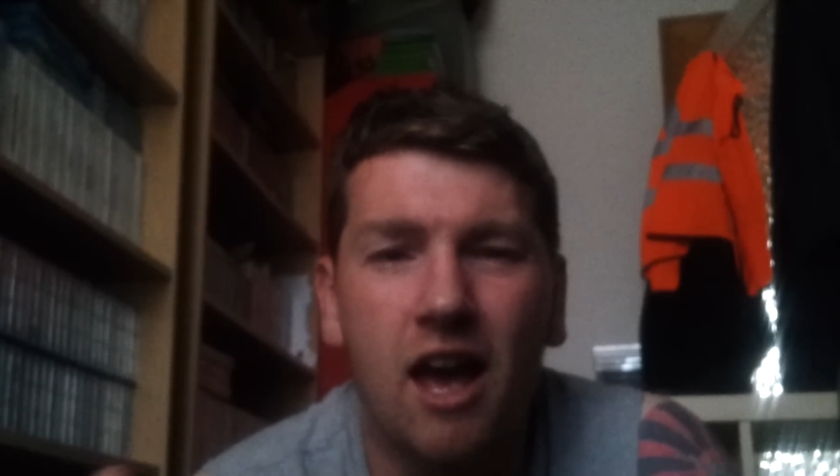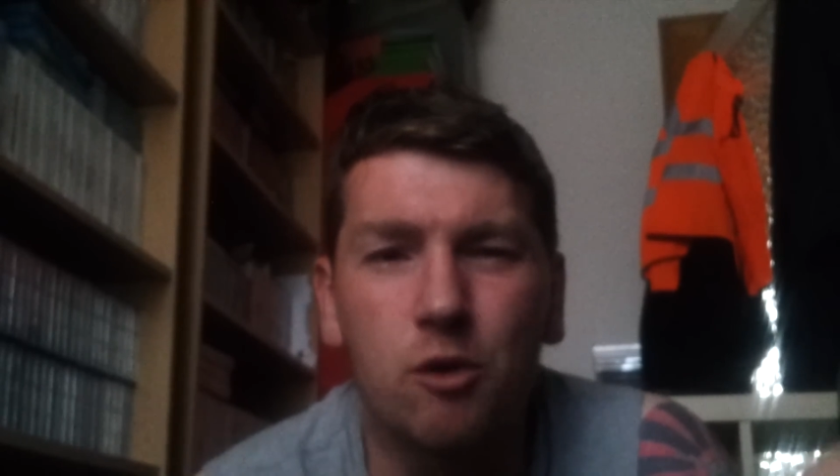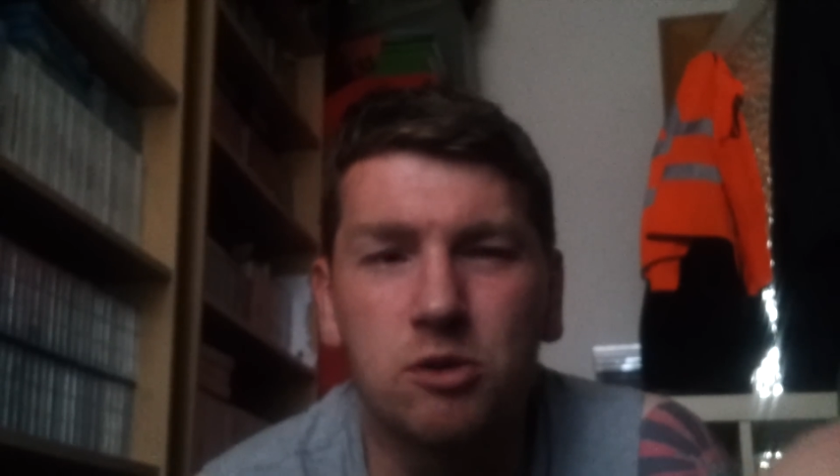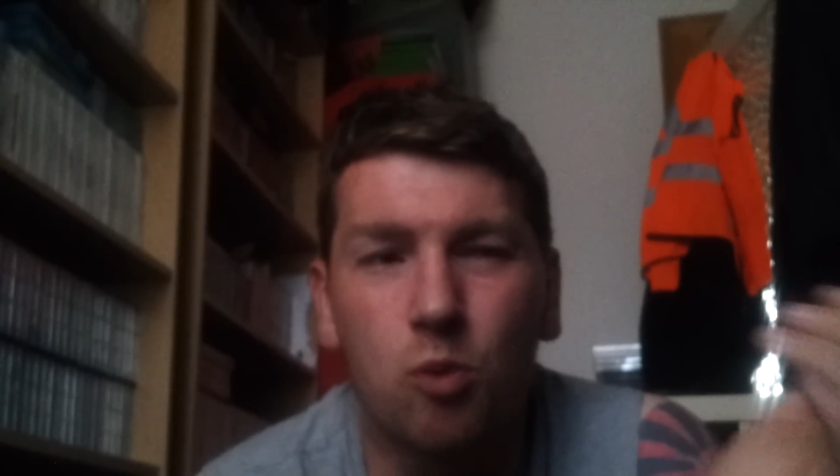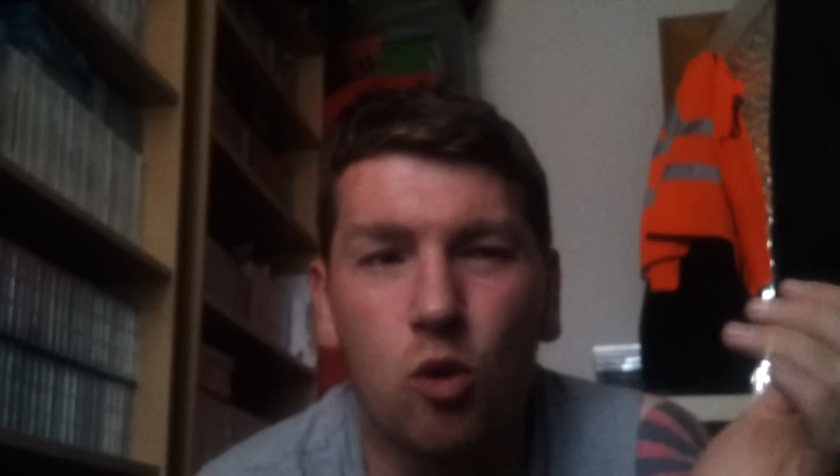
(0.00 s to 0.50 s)
it
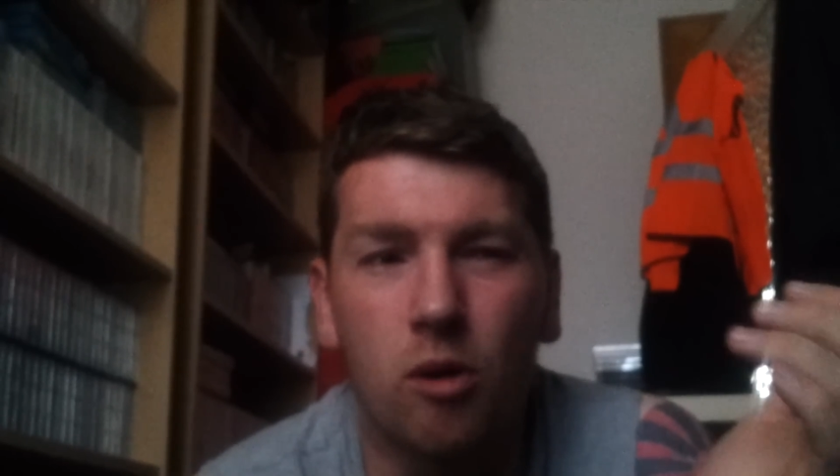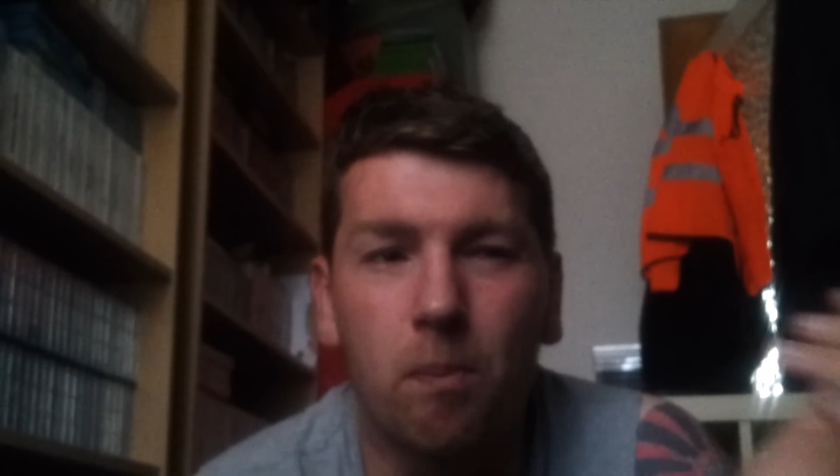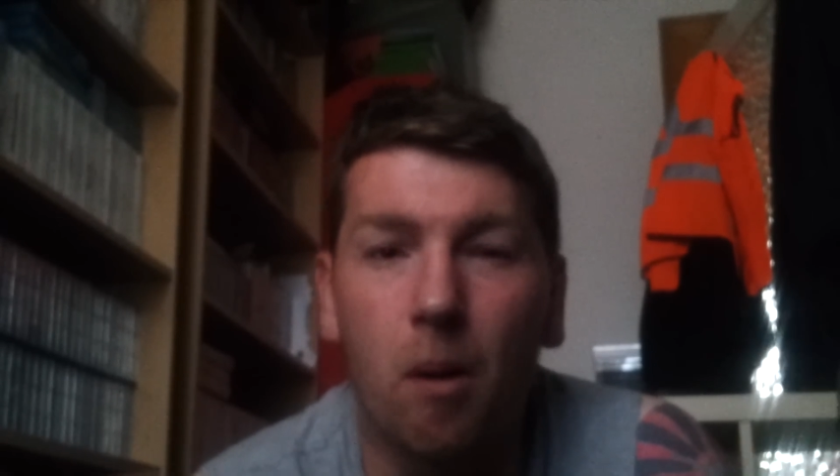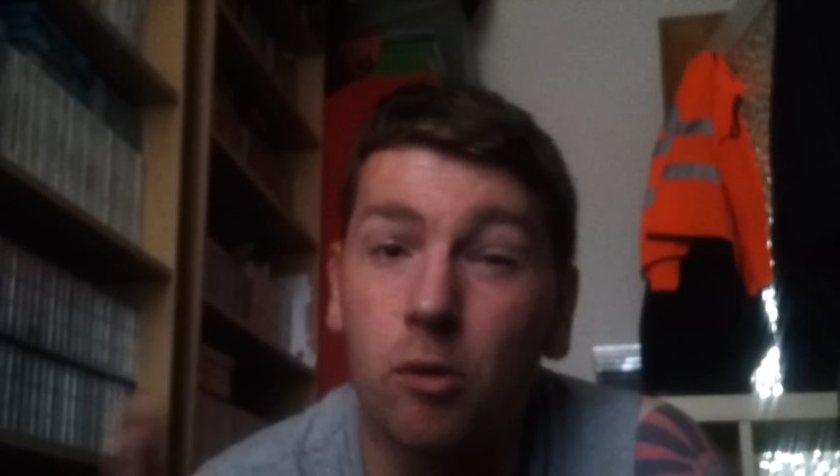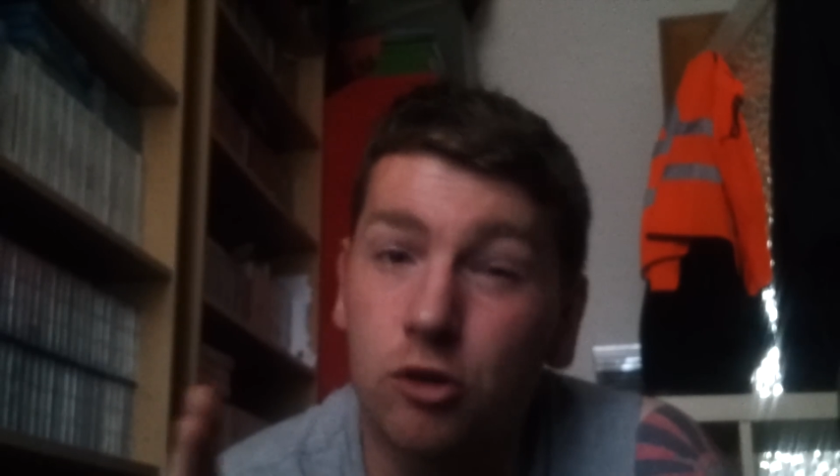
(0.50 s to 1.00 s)
was more
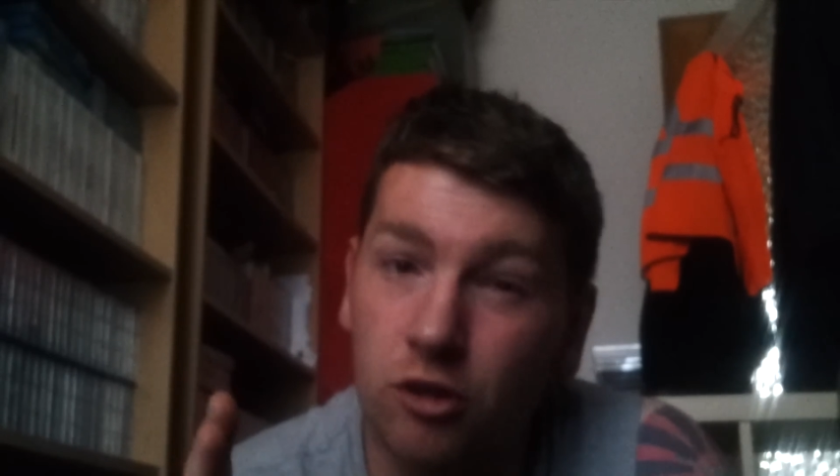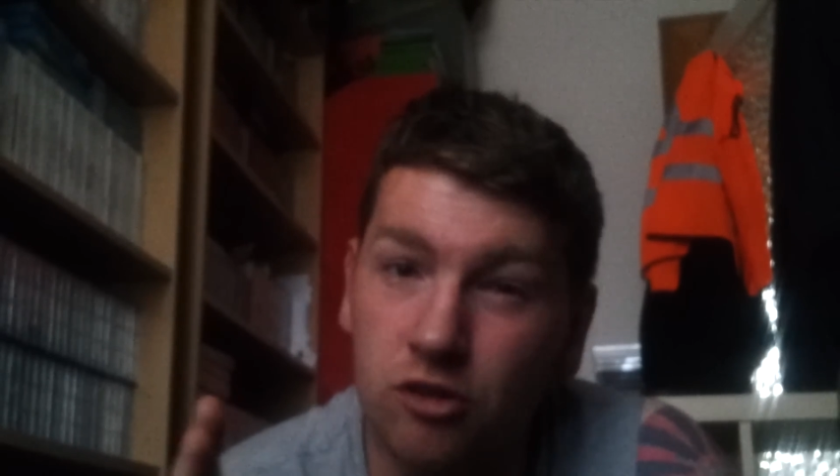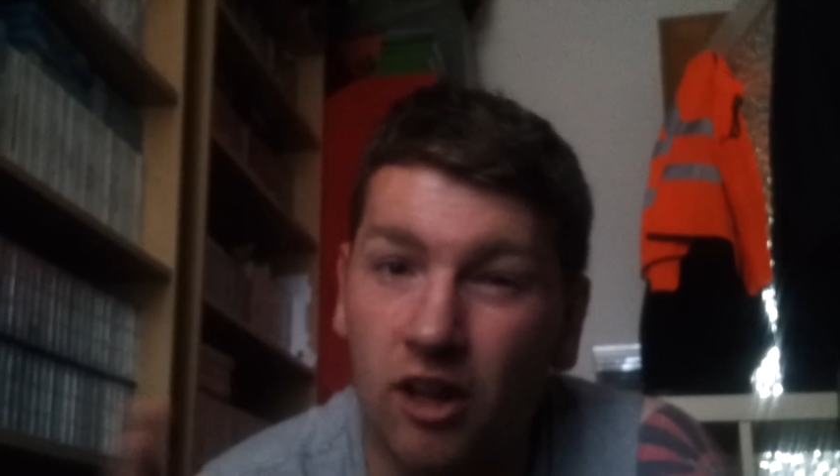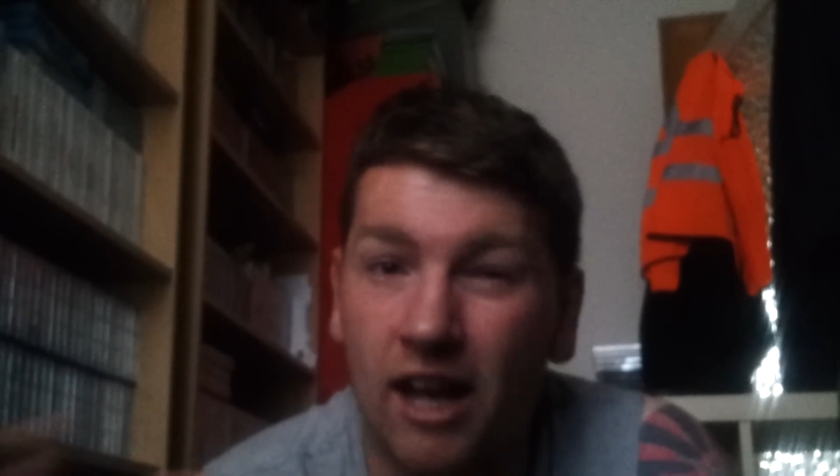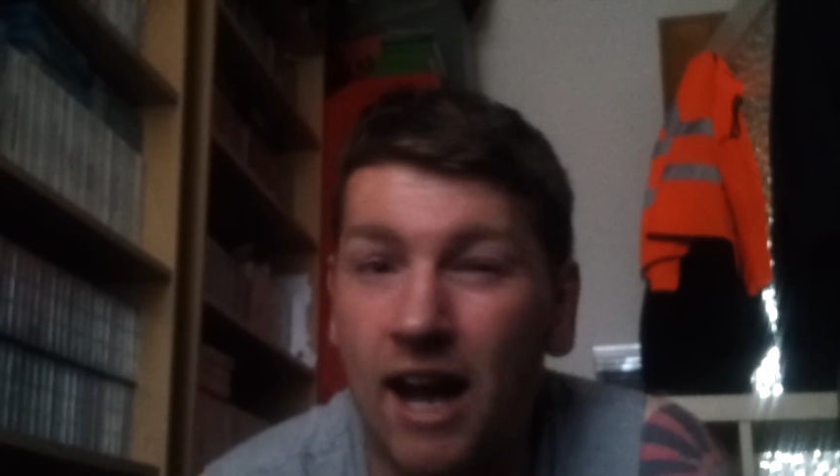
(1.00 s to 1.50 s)
publishers like